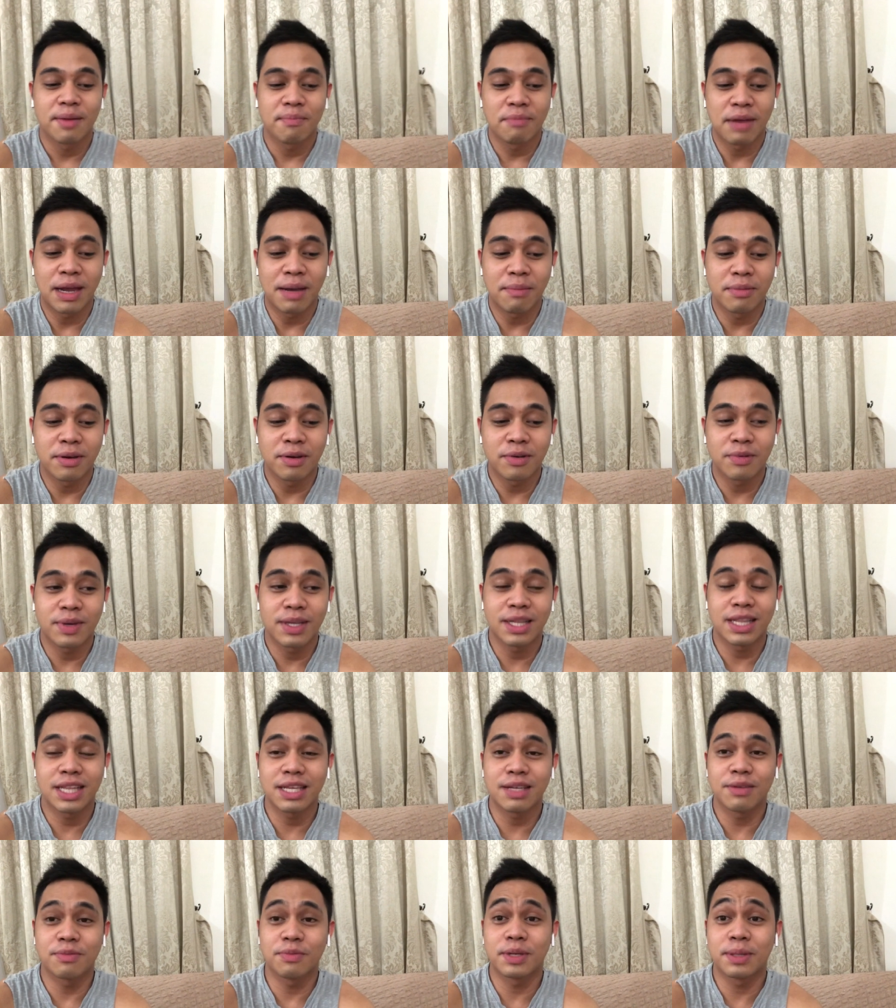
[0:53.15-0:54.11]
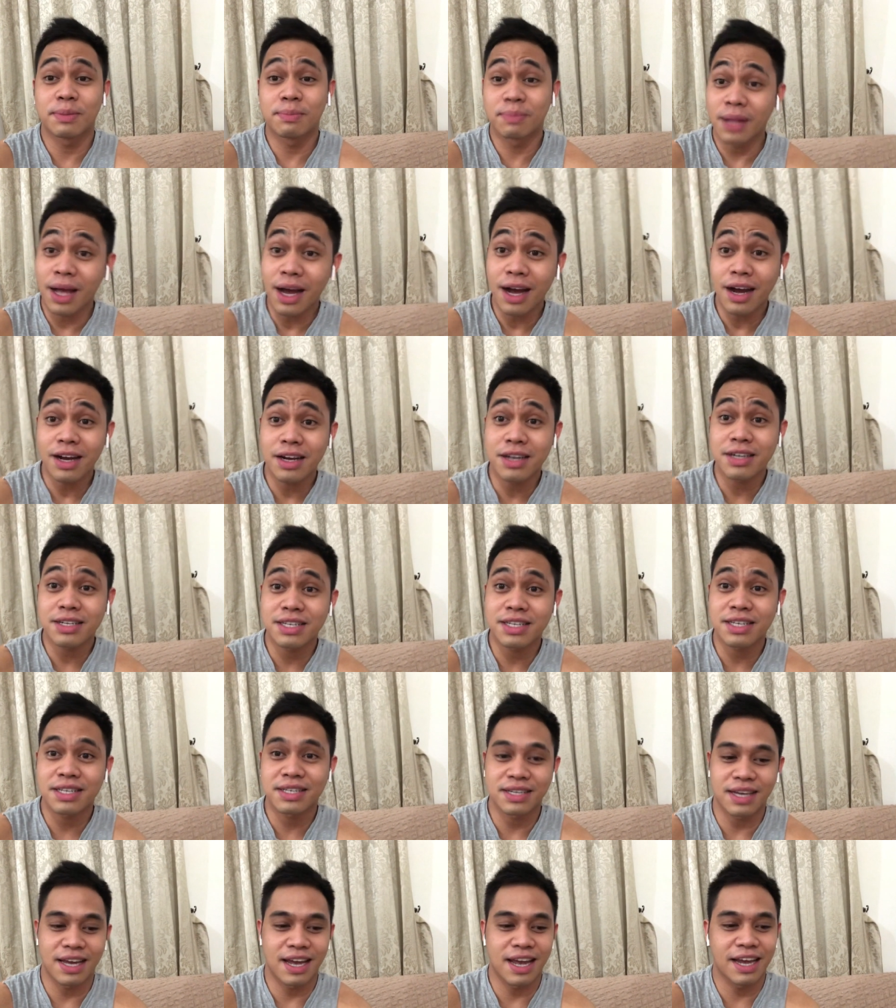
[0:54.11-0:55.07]
Maybe with vlogs,
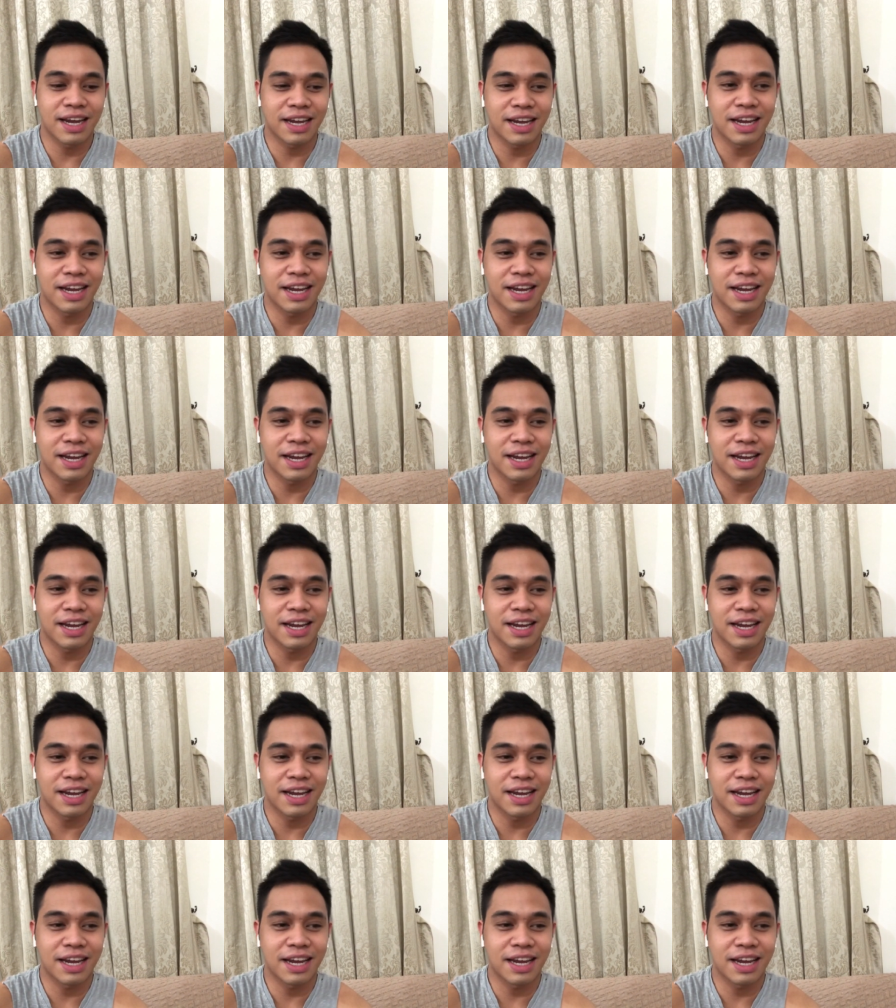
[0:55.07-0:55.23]
I